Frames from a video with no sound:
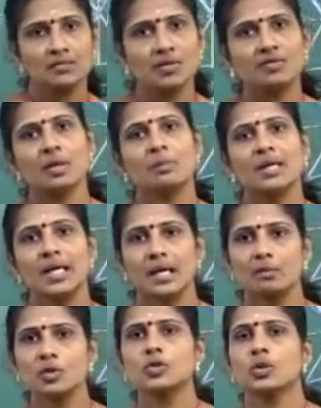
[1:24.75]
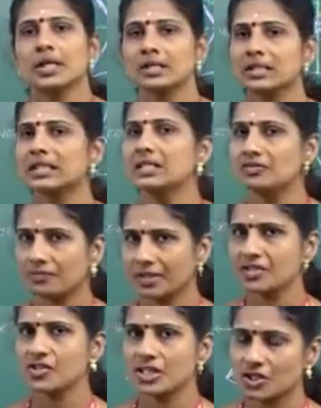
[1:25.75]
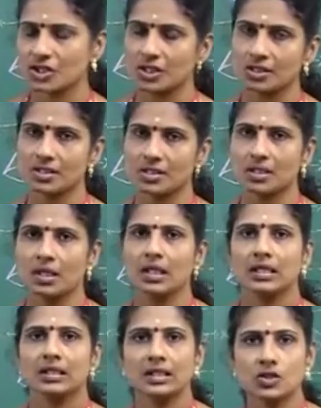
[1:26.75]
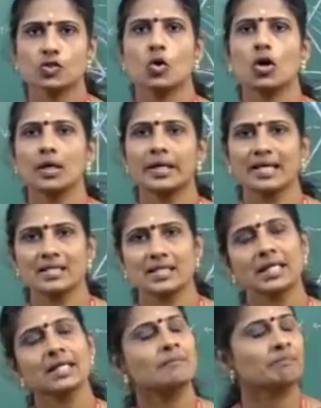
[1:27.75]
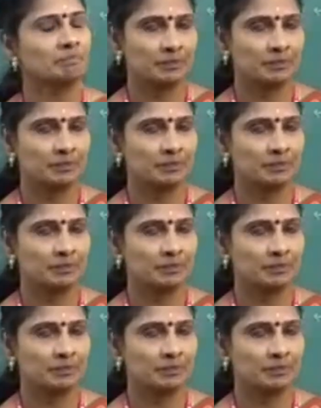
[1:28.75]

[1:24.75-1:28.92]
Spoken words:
we will be able to get the different sections, that is called as a